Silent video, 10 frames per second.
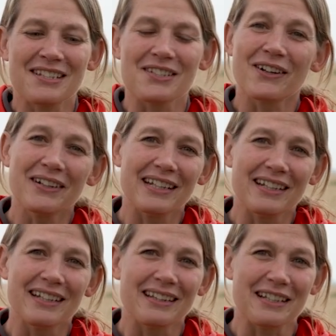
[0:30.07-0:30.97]

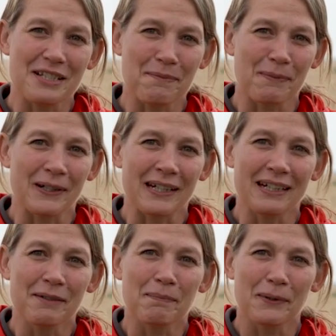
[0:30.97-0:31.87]
started this
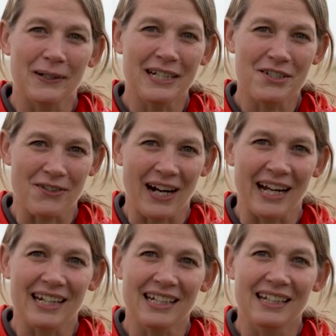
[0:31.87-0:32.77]
spring pretty
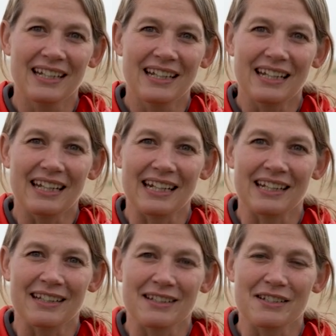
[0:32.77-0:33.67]
dry
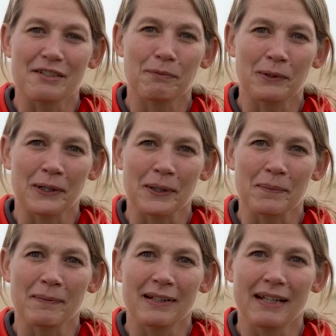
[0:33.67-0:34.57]
and
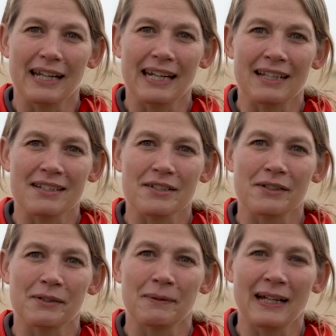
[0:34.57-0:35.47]
warm, and
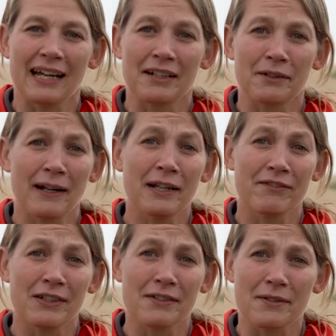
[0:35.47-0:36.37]
so we had quite a
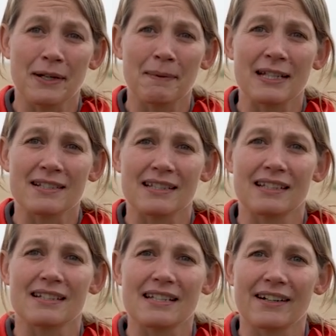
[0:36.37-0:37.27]
few soybeans in
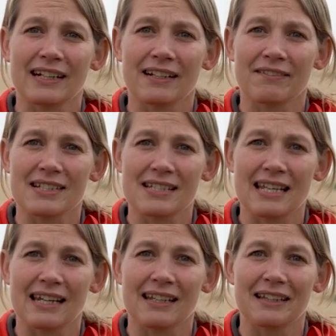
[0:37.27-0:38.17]
this area of the
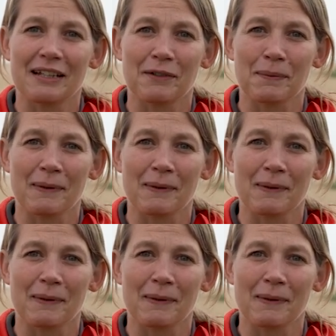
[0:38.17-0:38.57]
state that were